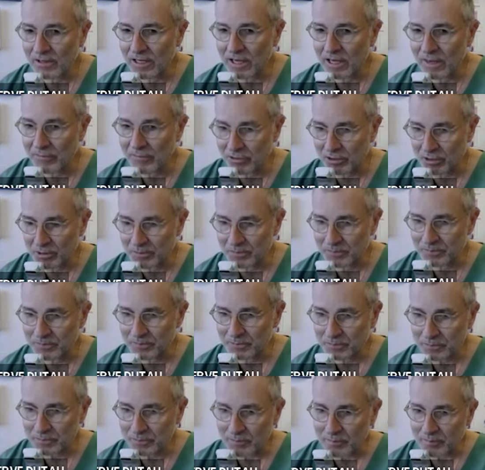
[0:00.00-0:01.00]
after.
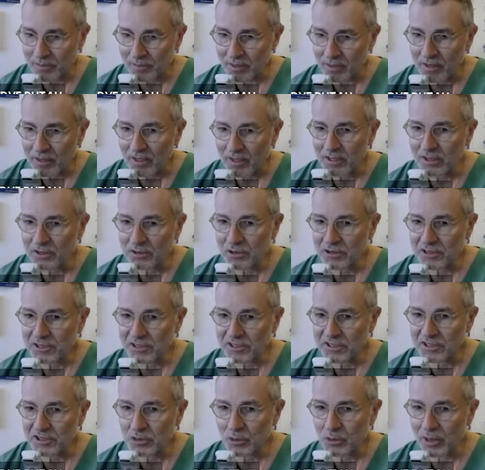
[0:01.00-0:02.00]
So
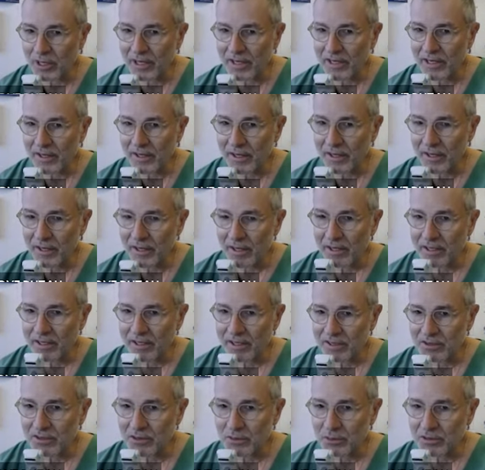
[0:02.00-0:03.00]
this is why
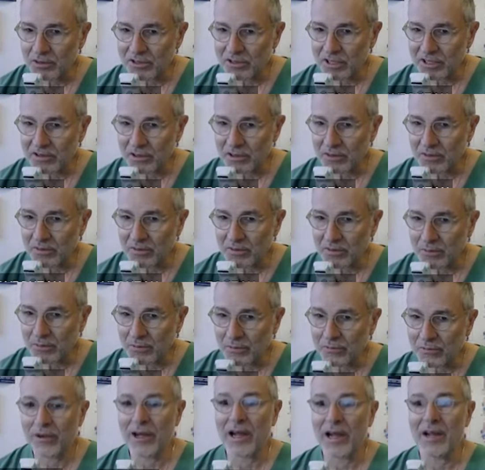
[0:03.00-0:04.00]
in
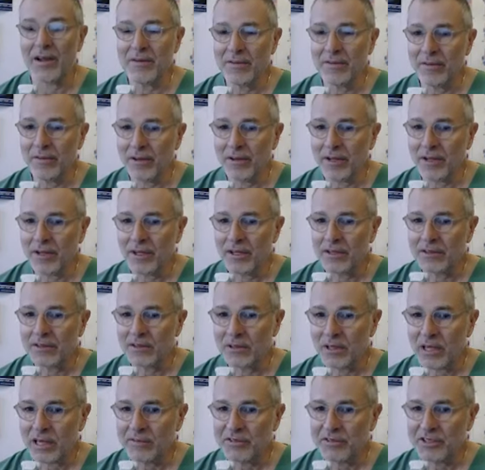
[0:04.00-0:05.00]
2005,
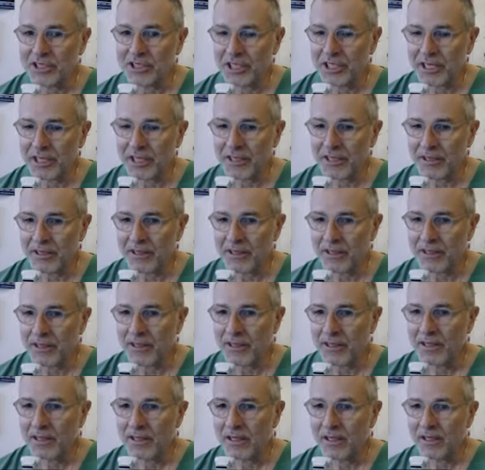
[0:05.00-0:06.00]
the
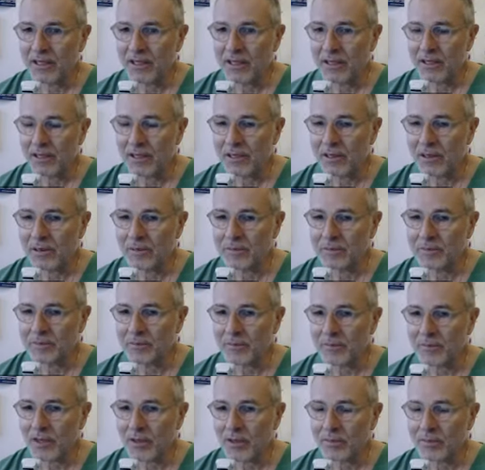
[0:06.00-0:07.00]
FDA
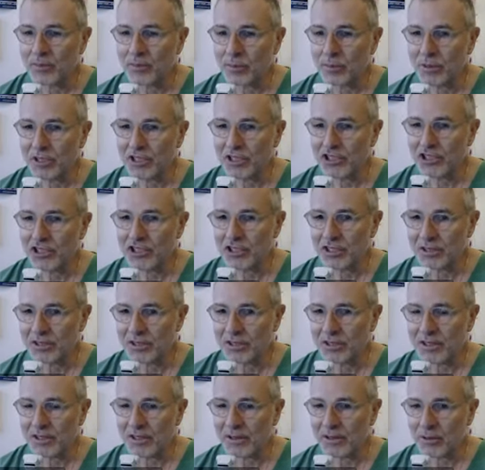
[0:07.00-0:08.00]
published
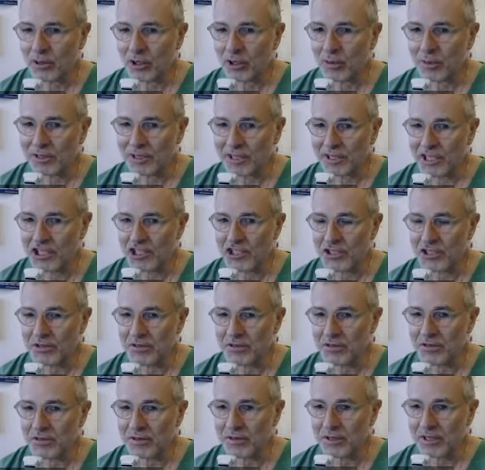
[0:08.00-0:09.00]
a
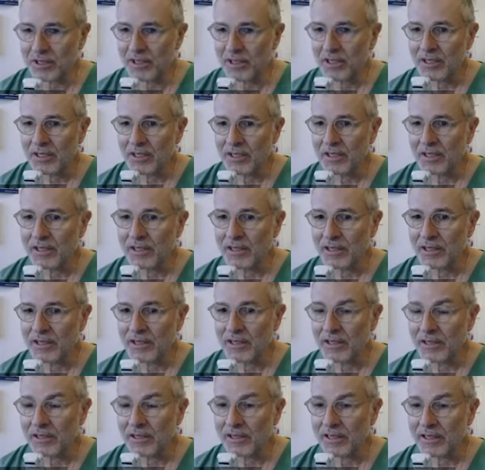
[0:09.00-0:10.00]
recommendation.
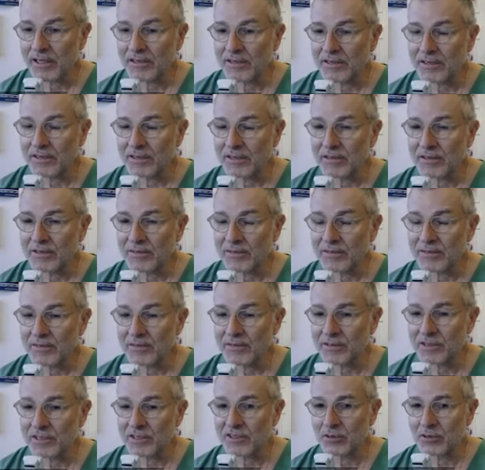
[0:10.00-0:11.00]
And
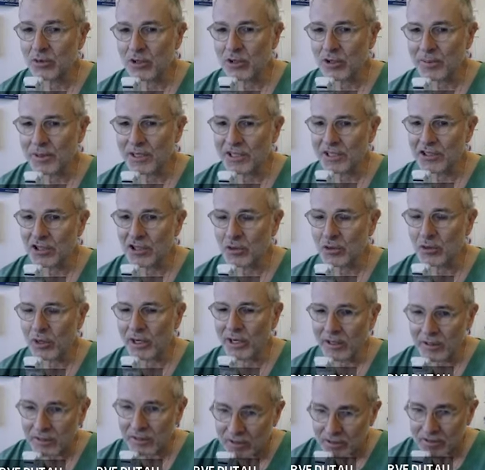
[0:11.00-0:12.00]
this recommendation
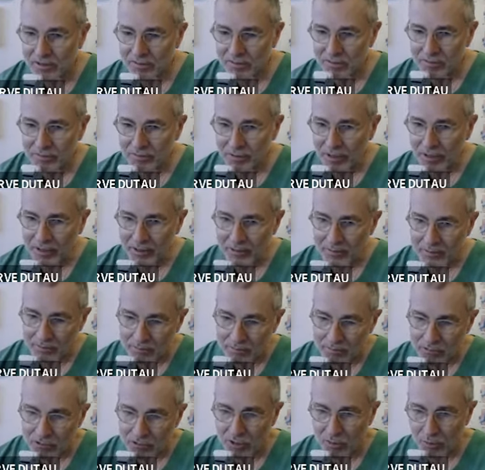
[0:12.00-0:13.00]
where, if I
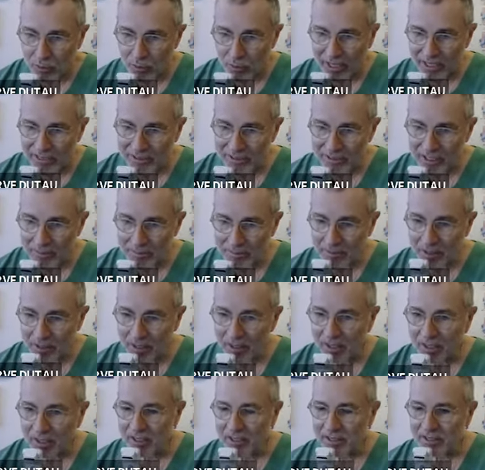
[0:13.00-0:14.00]
summarize them,
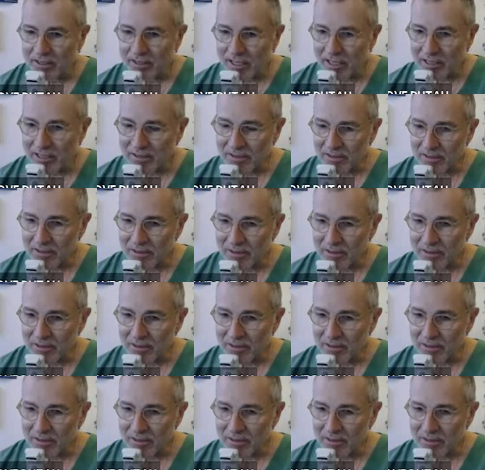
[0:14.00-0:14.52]
that